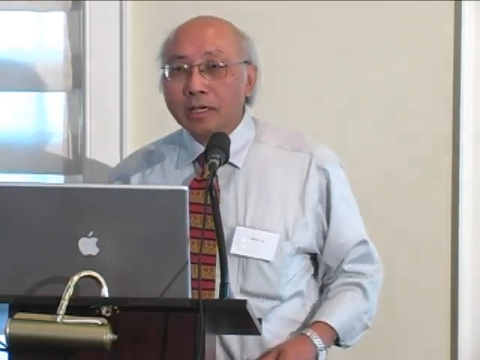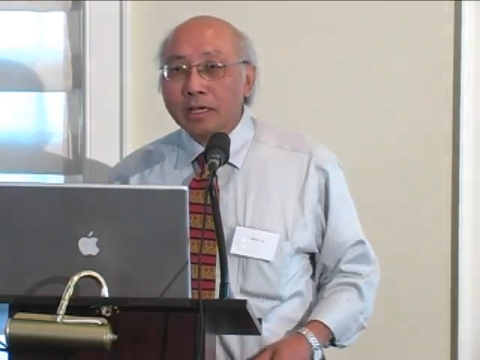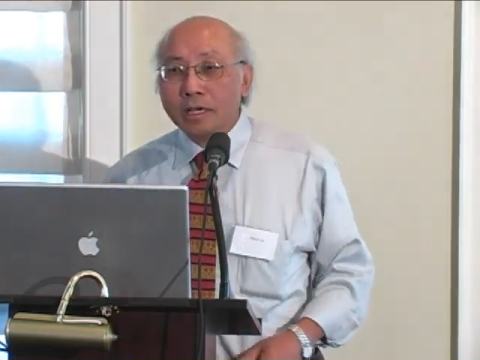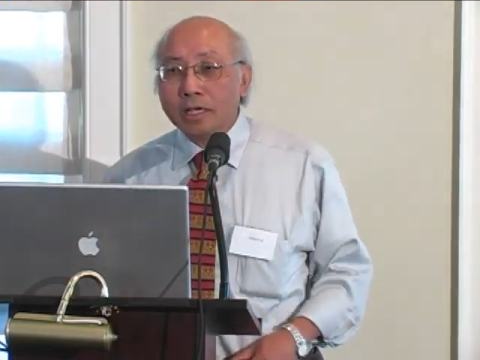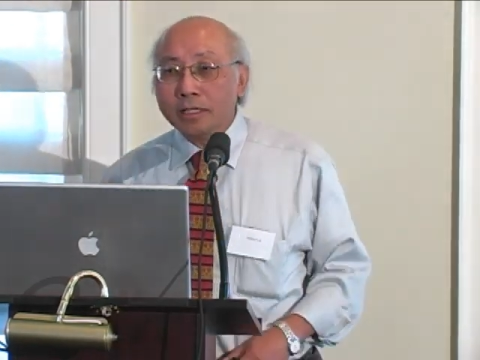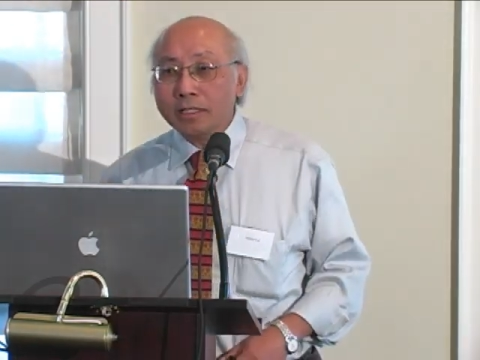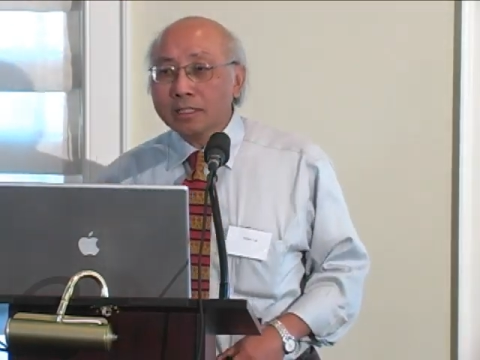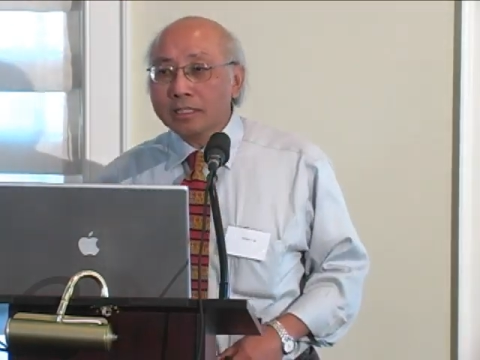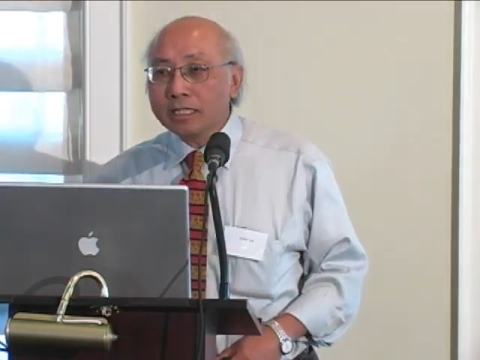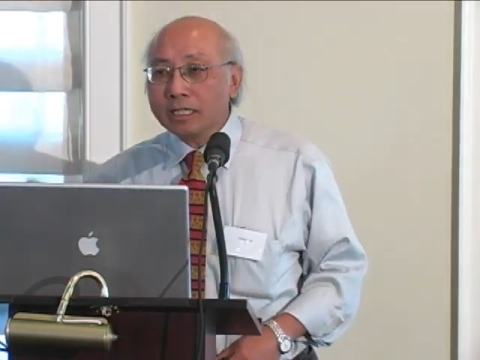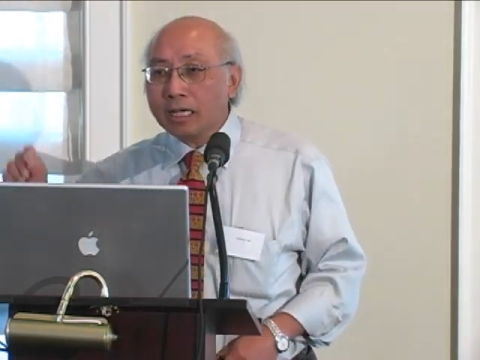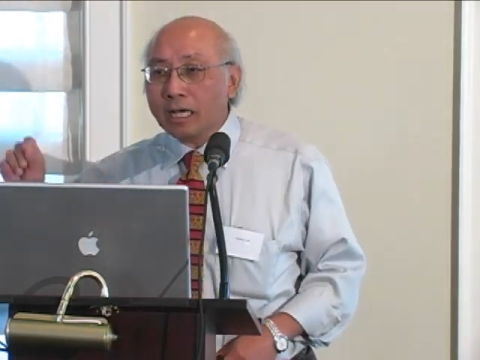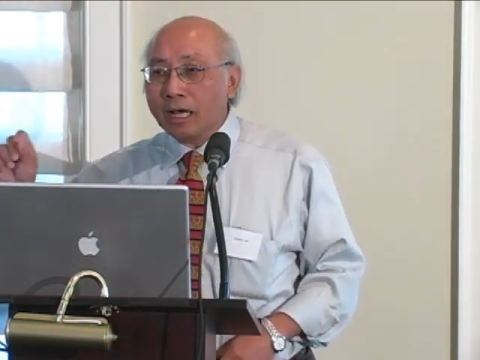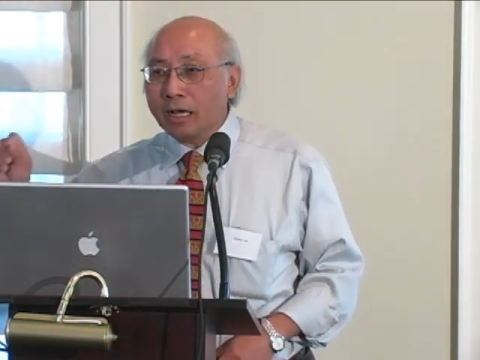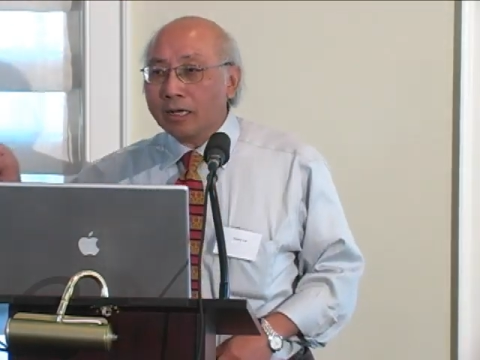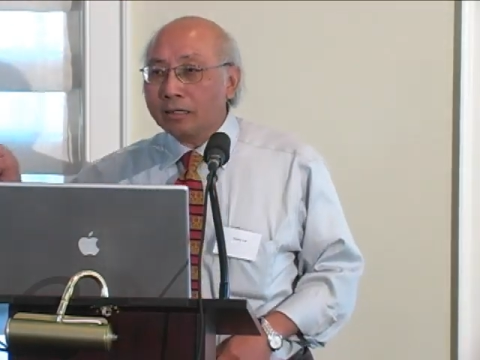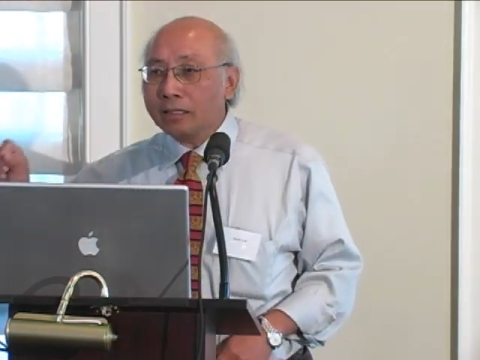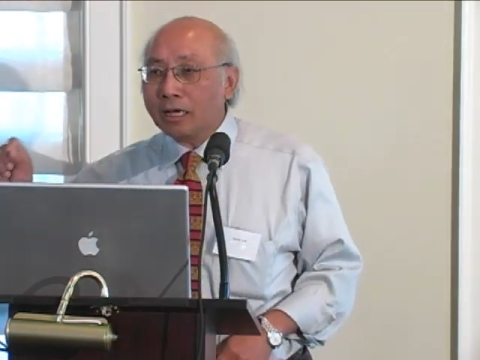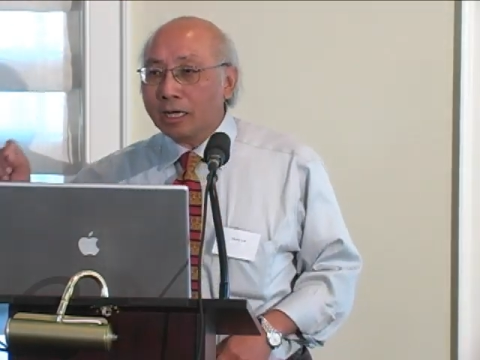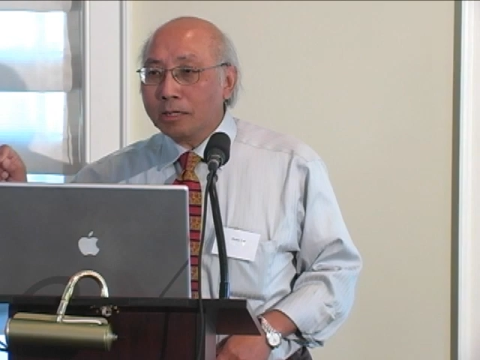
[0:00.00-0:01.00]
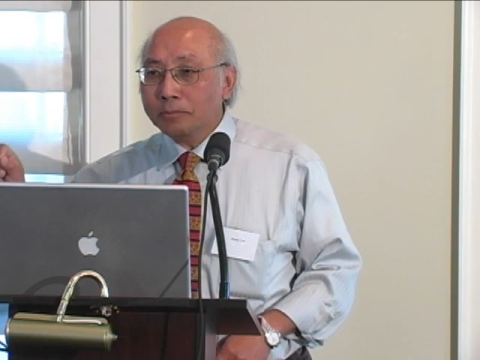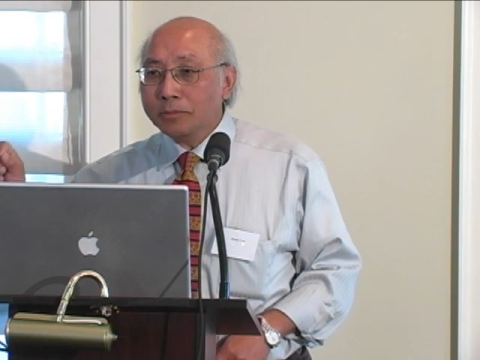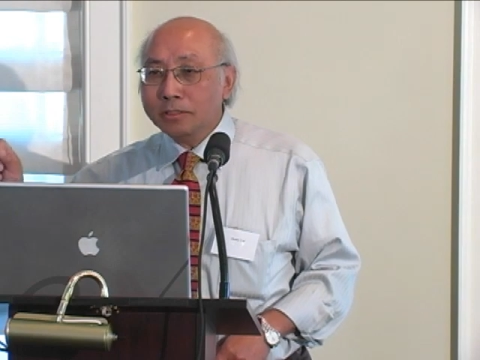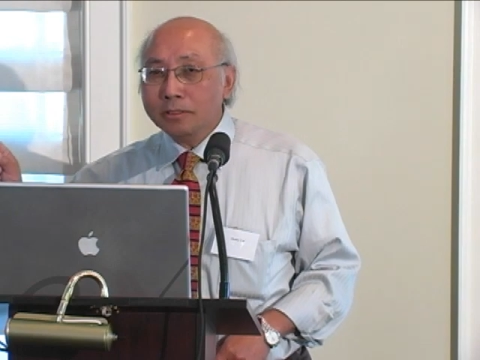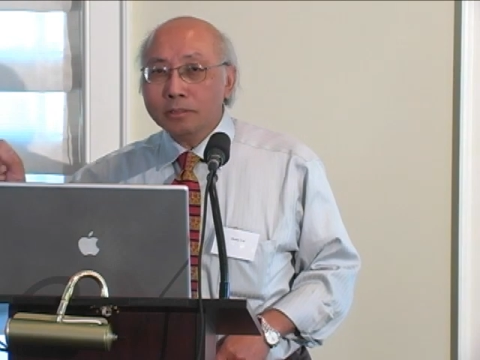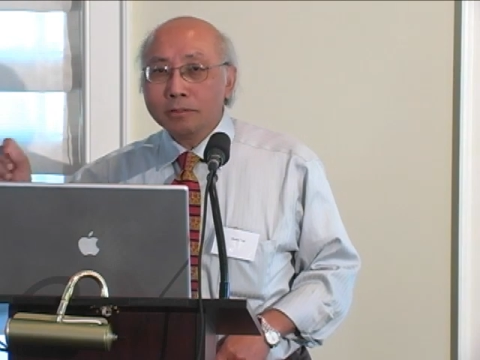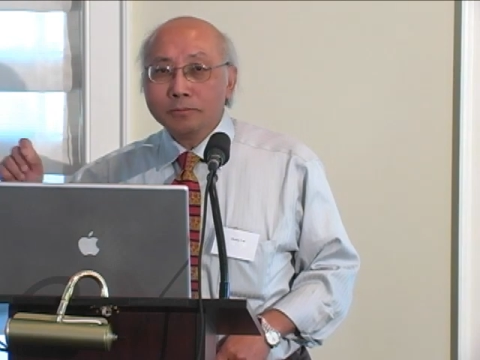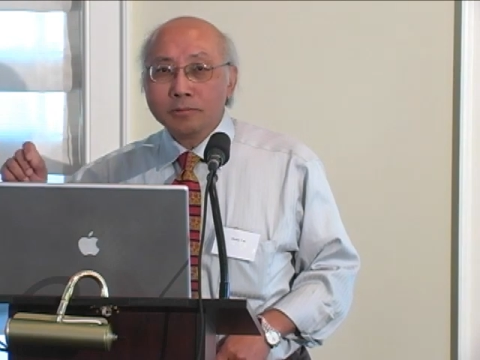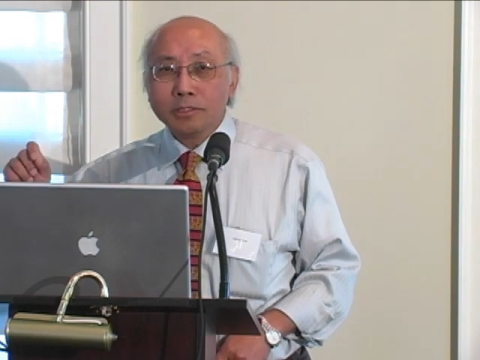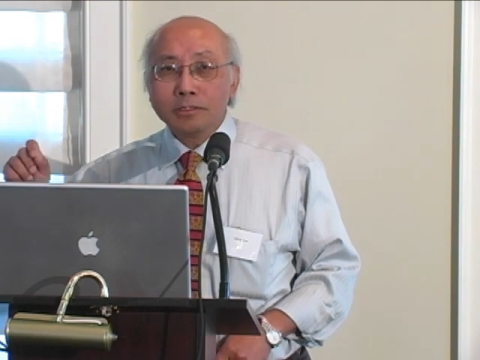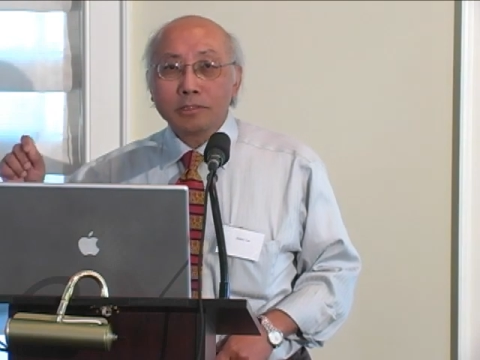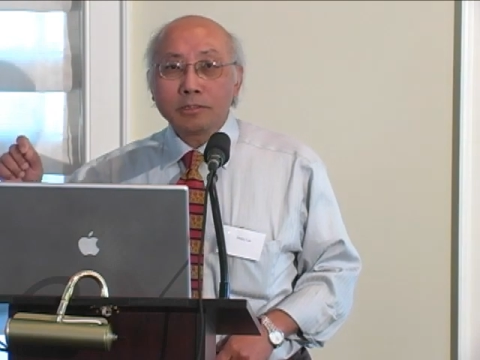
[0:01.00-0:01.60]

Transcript: and count how many of these